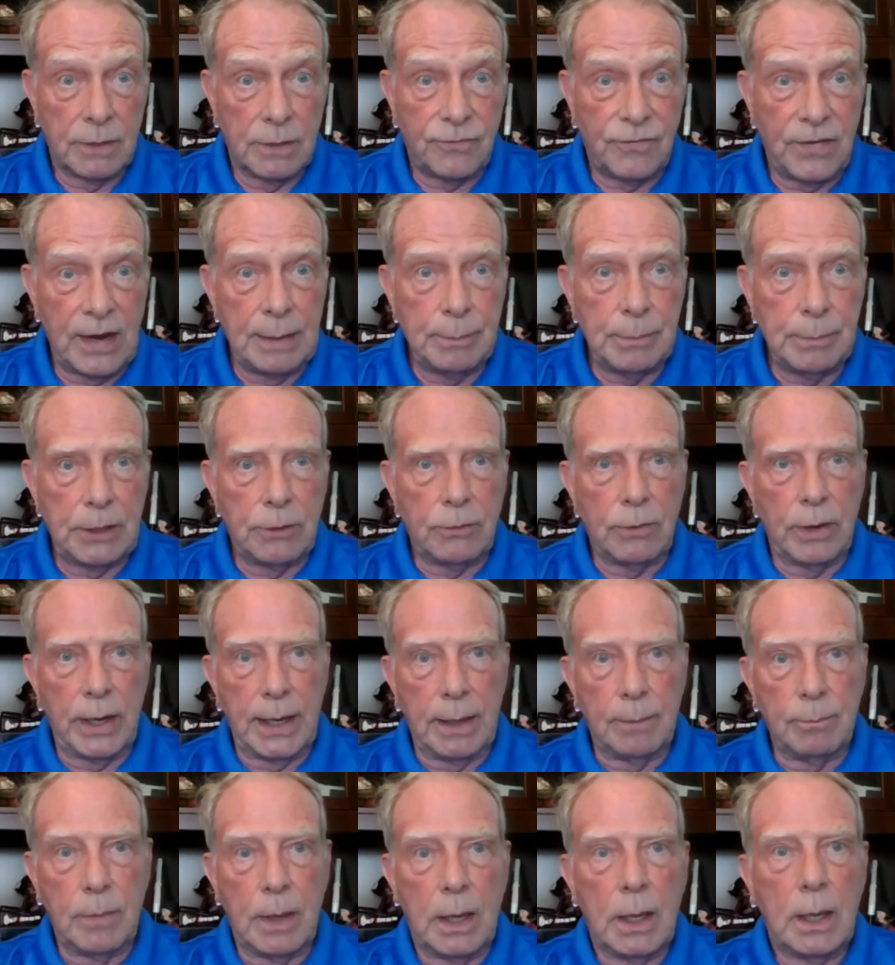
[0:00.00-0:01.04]
A family
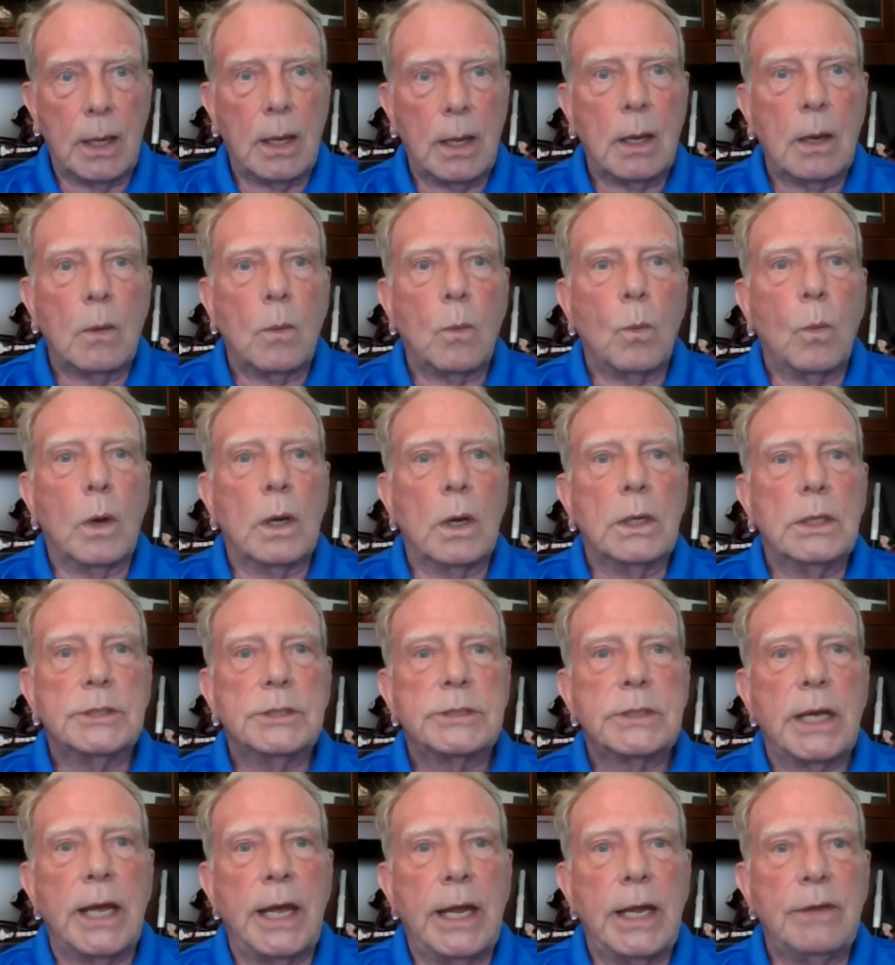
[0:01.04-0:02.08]
gram
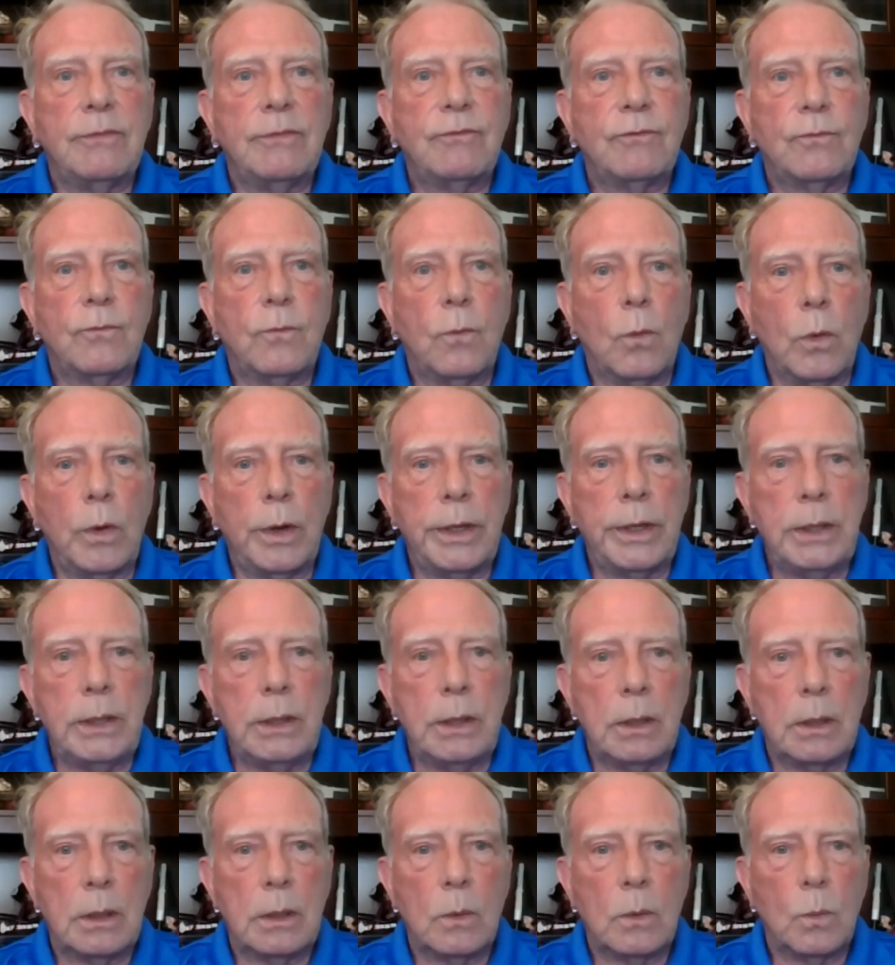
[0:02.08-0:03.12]
was a
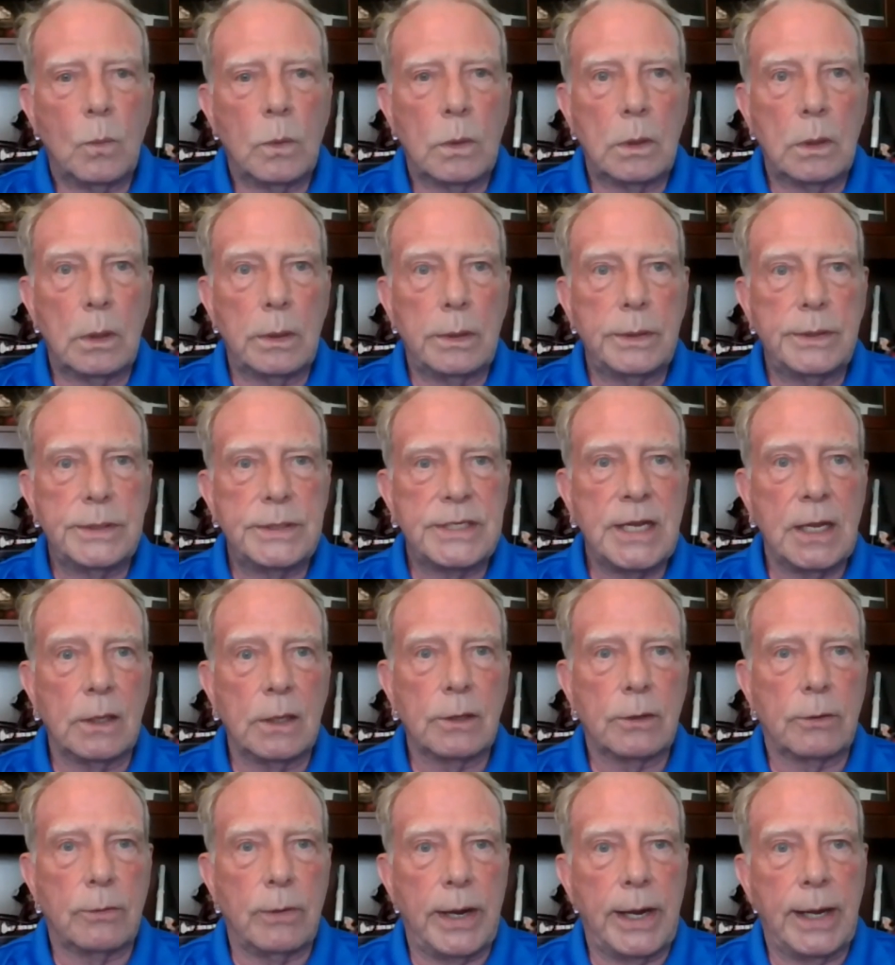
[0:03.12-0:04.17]
40-word
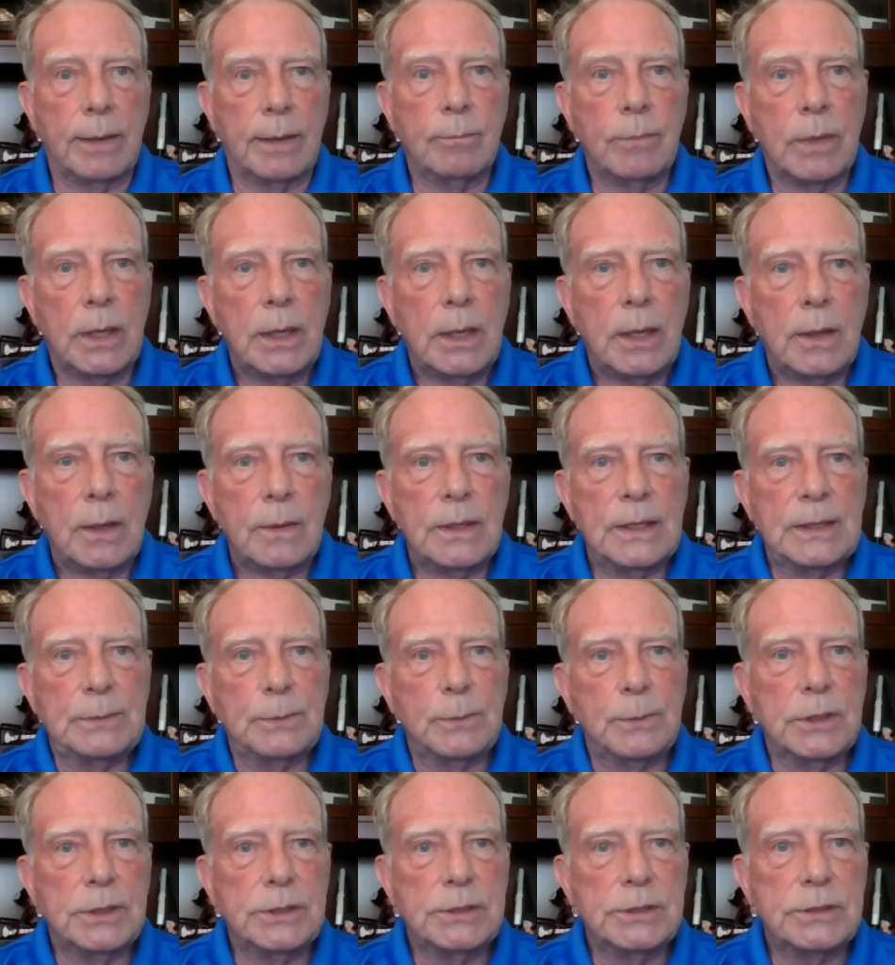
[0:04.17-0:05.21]
telegram that
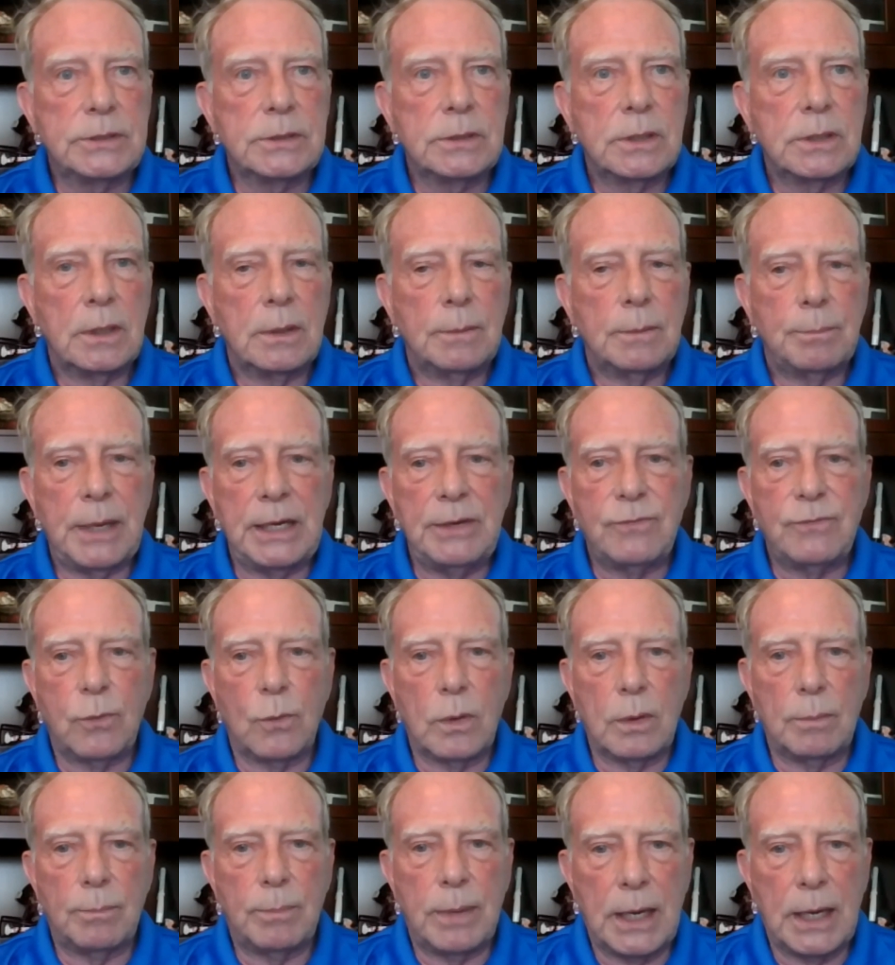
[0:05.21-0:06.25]
was paid
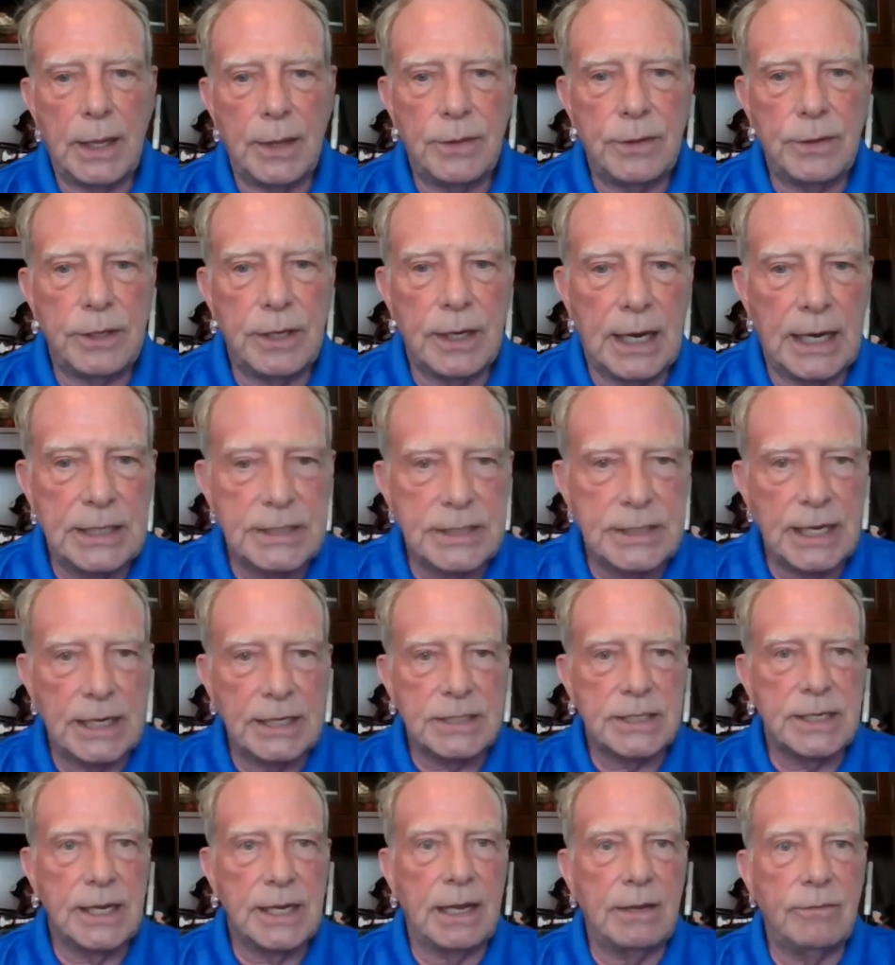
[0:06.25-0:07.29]
for by the United
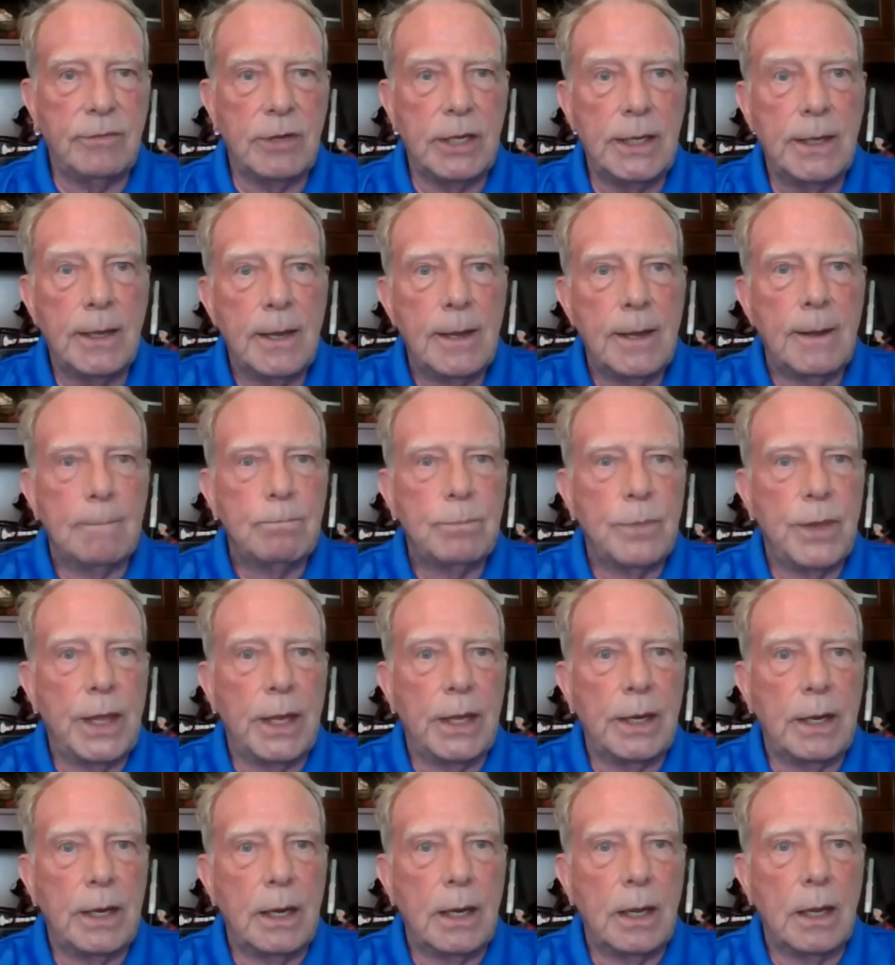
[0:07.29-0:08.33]
States Navy
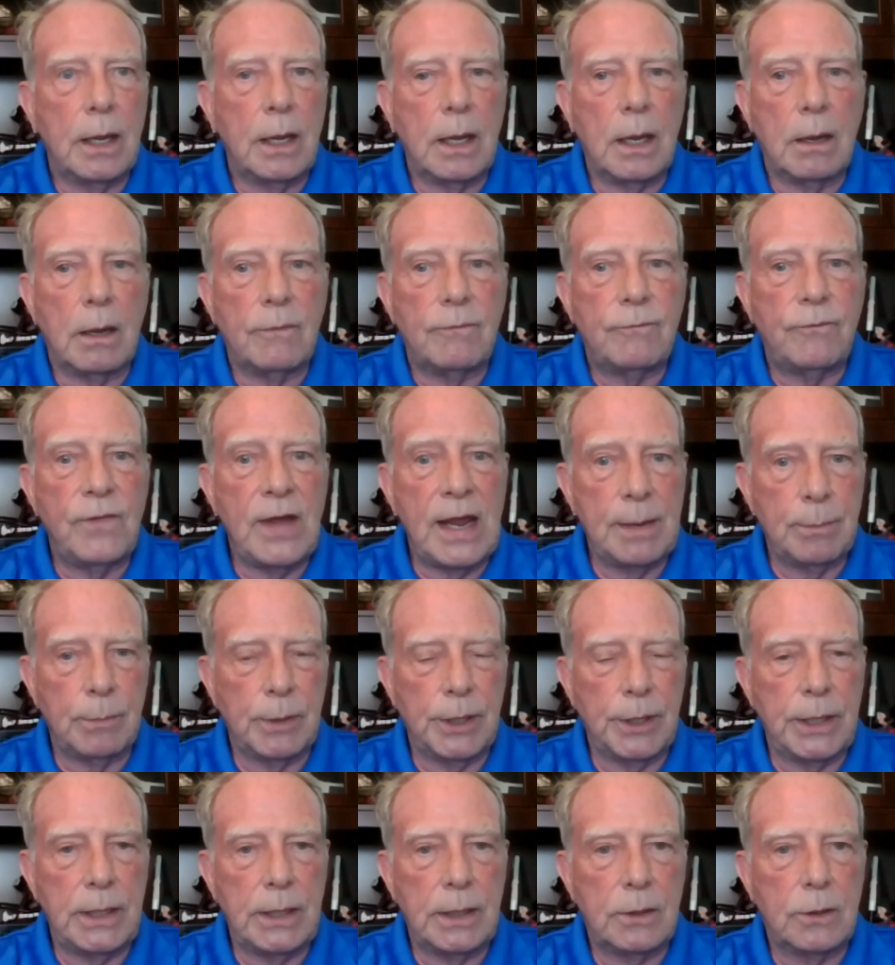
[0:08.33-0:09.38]
that a
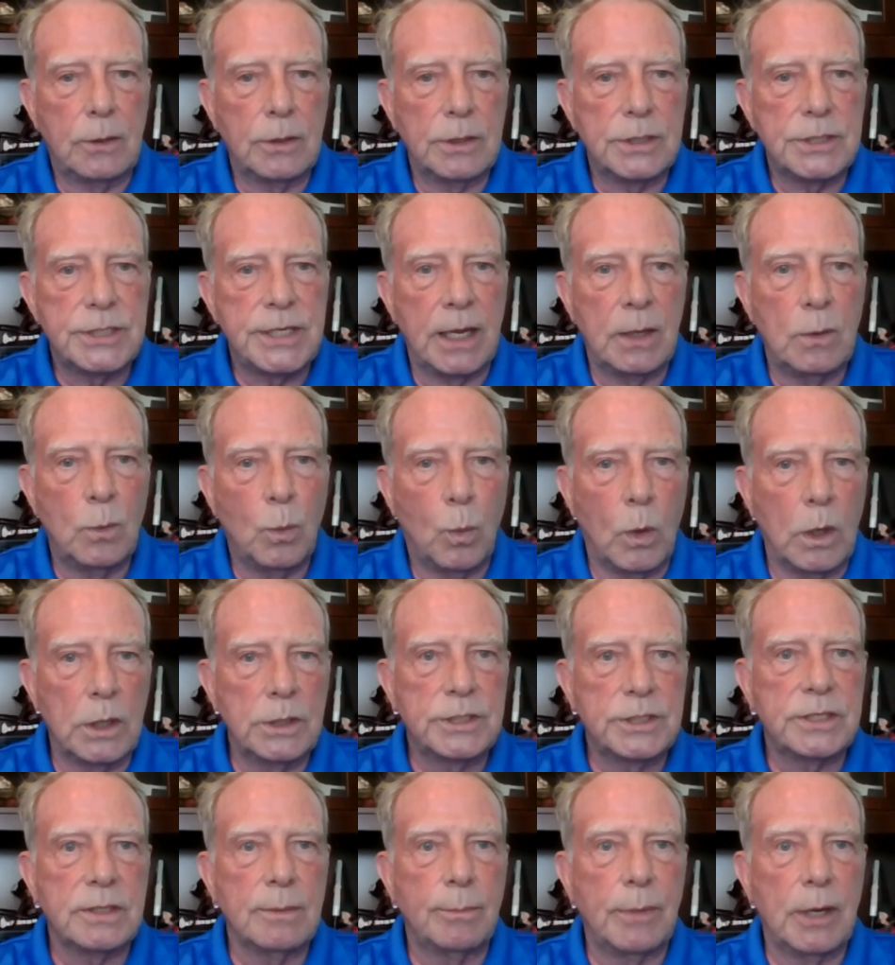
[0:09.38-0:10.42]
family could send
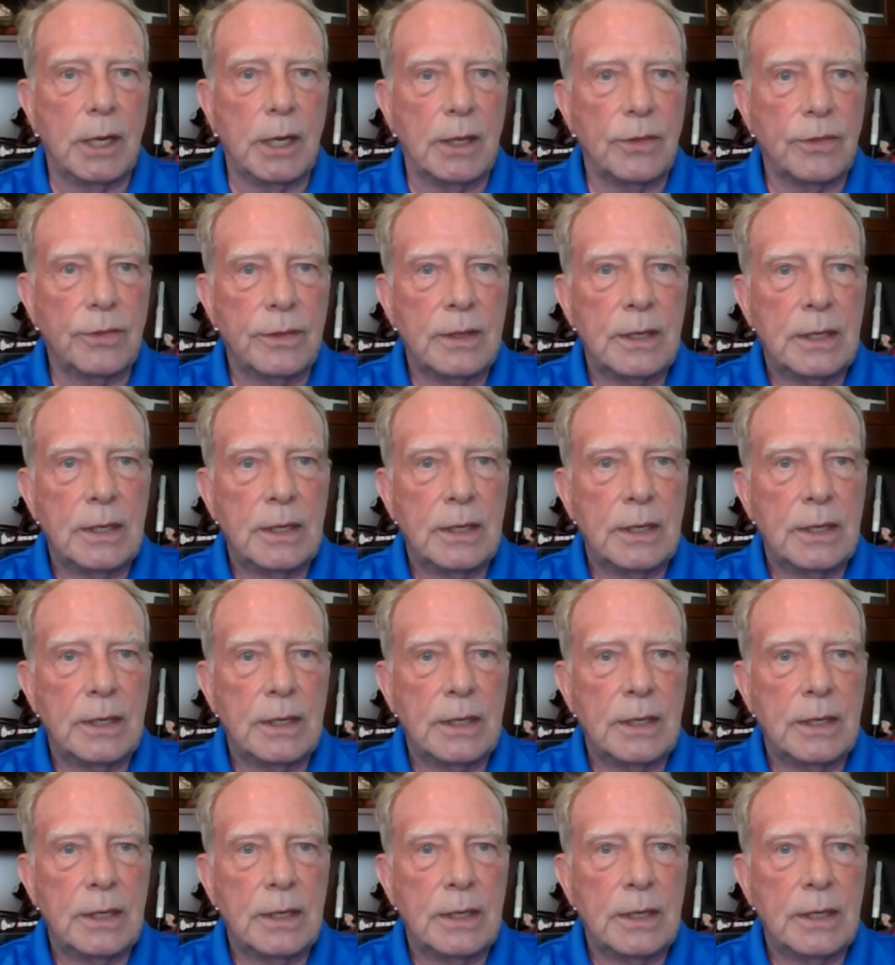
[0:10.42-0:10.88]
once a month.